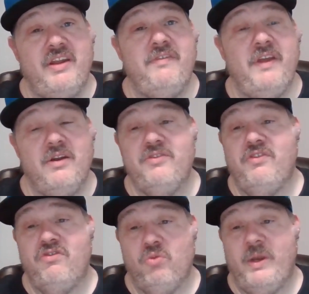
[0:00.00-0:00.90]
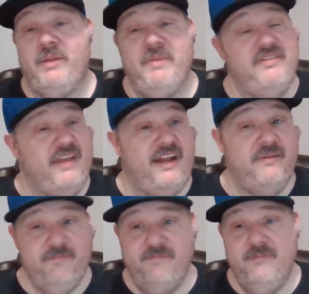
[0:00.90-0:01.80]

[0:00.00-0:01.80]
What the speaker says: of hitters to swing and miss at it.